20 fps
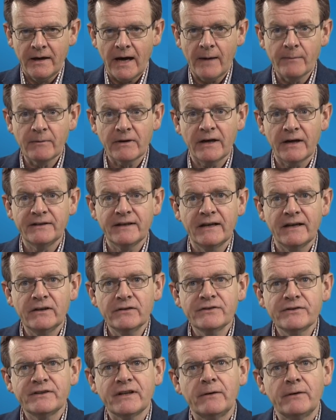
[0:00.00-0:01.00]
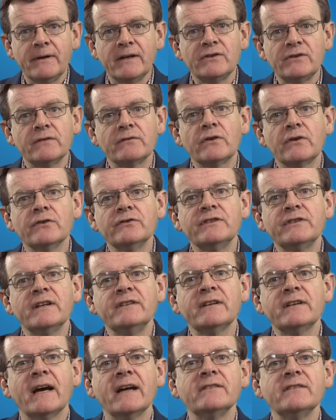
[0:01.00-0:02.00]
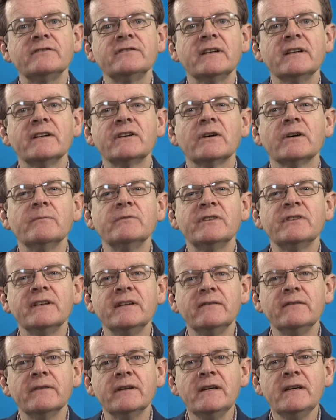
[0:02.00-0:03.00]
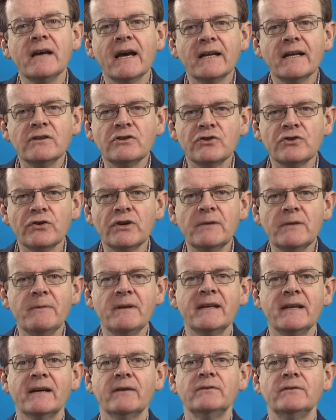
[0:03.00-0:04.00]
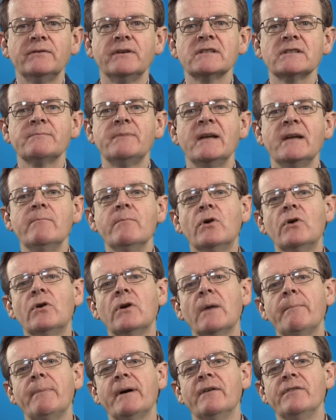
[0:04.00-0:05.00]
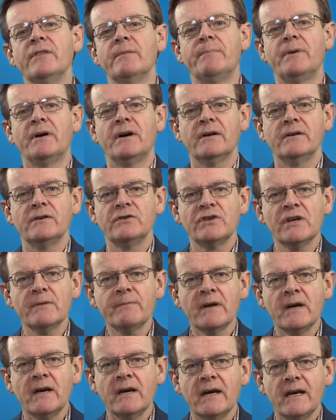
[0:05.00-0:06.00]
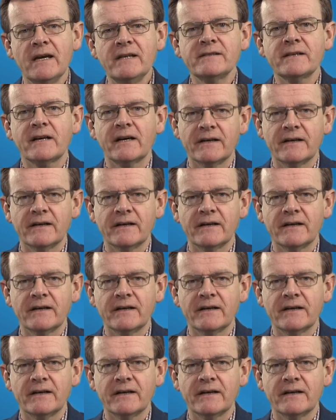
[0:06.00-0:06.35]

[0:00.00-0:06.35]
I'm Guy Daniels, Director of Content at Telecom TV, and joining me now to explain more about the partnership is